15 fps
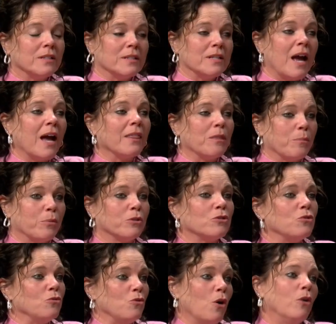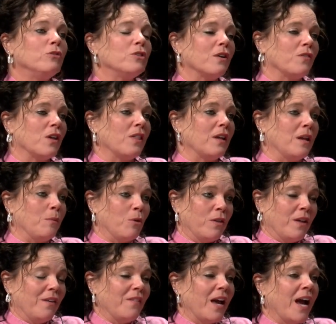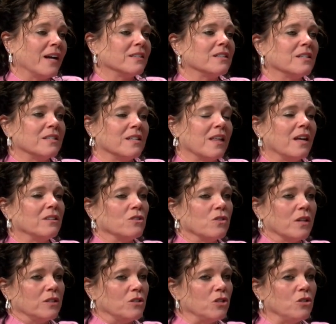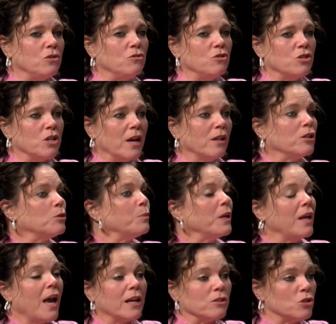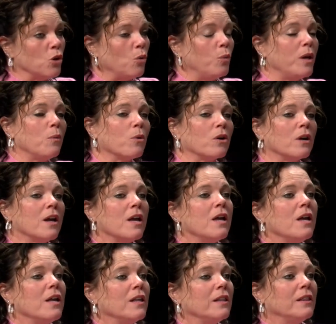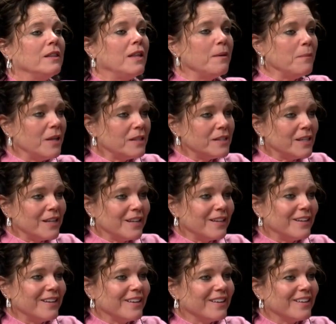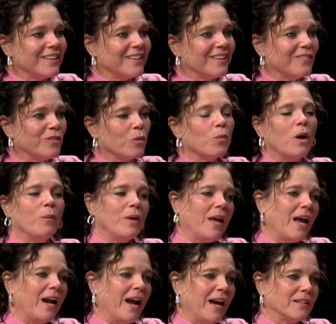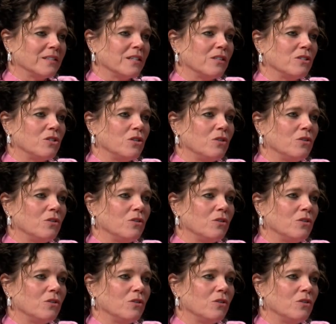not the person who knows everything anymore. They have access to that. So that's a huge challenge. But so we were limited for what we had access to.